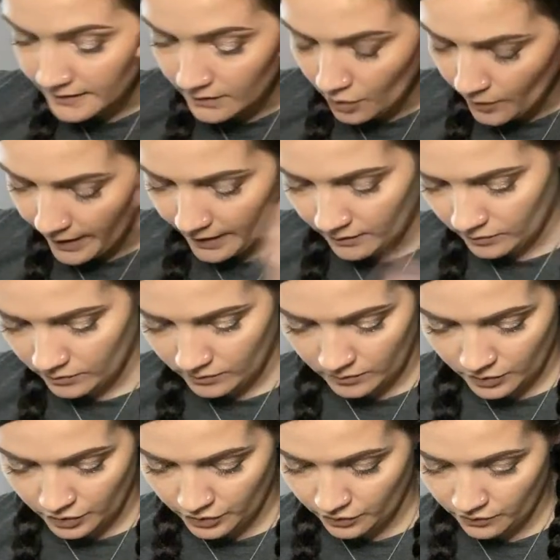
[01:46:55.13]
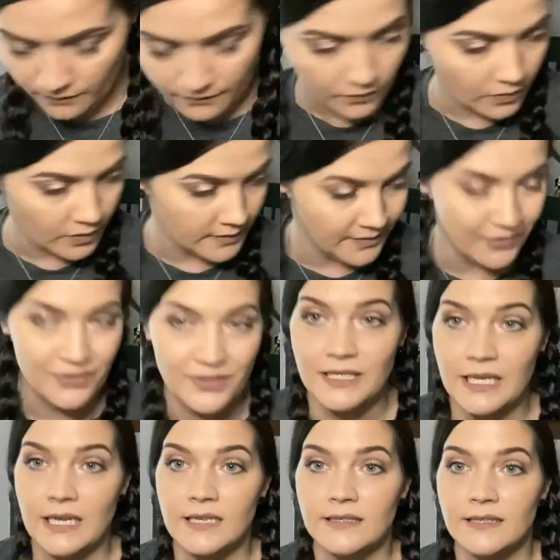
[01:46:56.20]
no wait, two, four, there's
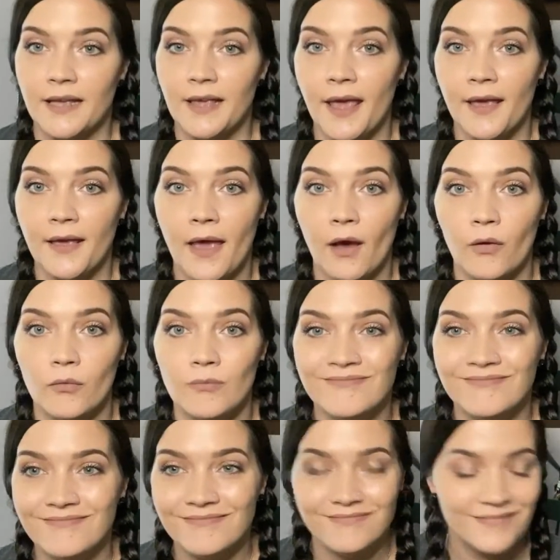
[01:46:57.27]
six. I can't count.